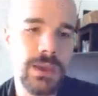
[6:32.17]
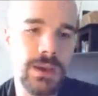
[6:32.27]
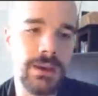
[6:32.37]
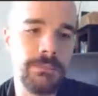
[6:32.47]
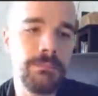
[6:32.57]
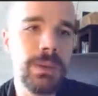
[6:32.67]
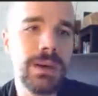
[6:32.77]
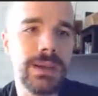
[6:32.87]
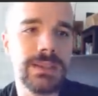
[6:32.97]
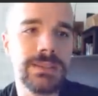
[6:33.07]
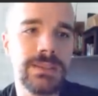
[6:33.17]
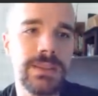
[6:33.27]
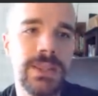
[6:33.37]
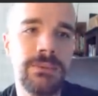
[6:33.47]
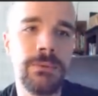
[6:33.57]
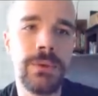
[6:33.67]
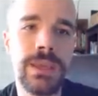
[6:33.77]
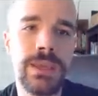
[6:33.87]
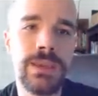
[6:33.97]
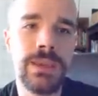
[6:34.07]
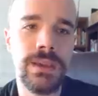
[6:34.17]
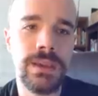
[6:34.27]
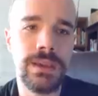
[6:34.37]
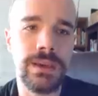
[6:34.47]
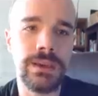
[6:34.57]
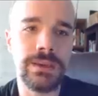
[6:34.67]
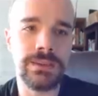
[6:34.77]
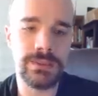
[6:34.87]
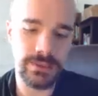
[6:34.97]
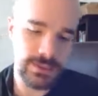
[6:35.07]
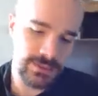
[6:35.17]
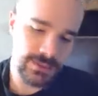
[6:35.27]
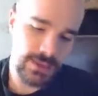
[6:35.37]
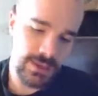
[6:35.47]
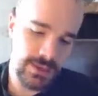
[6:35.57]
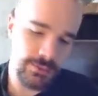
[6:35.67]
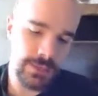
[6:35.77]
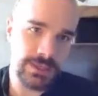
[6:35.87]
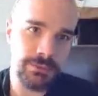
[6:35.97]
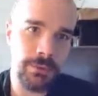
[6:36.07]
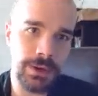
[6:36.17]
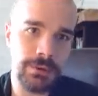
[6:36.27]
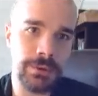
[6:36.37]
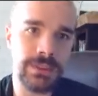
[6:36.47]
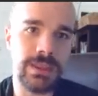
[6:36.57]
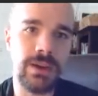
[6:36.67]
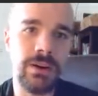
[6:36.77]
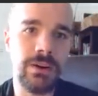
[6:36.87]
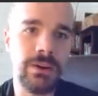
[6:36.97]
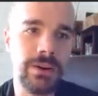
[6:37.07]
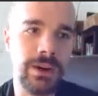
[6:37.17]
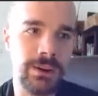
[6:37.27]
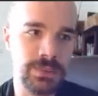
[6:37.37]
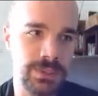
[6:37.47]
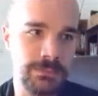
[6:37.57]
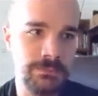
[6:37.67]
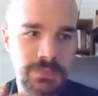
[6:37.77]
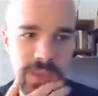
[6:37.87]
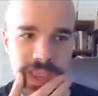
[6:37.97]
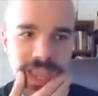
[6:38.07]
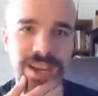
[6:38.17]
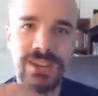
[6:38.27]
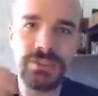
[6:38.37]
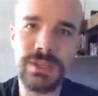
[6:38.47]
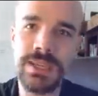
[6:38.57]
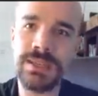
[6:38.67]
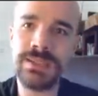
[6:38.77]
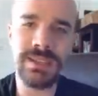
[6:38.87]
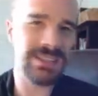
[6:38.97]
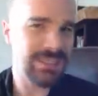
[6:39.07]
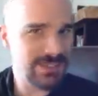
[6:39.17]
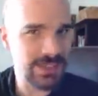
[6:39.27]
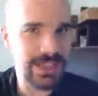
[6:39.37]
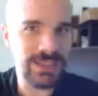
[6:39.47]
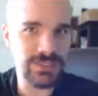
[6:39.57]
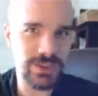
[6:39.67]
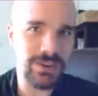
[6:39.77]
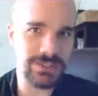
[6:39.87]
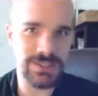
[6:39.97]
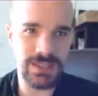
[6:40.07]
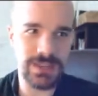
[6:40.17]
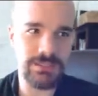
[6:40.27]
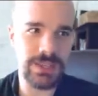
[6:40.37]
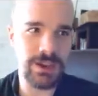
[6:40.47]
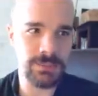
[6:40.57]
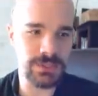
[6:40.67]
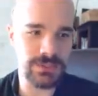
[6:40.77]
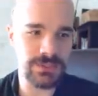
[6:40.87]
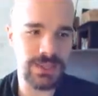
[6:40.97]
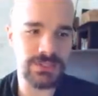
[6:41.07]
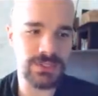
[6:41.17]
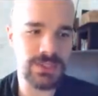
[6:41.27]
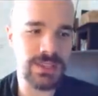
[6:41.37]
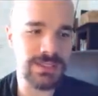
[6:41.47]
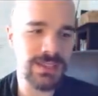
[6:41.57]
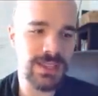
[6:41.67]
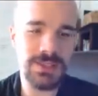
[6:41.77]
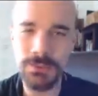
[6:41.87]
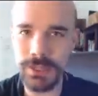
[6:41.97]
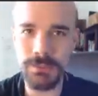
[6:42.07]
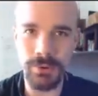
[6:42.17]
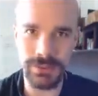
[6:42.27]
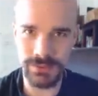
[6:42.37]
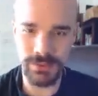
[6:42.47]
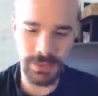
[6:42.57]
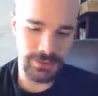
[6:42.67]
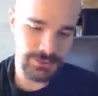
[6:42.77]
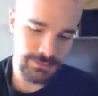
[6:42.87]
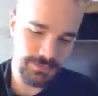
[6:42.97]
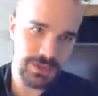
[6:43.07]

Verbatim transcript: Um, but if we uh, so let's say we run it with the R option. It actually, it doesn't exhaust any of the options. It just continually prints them out.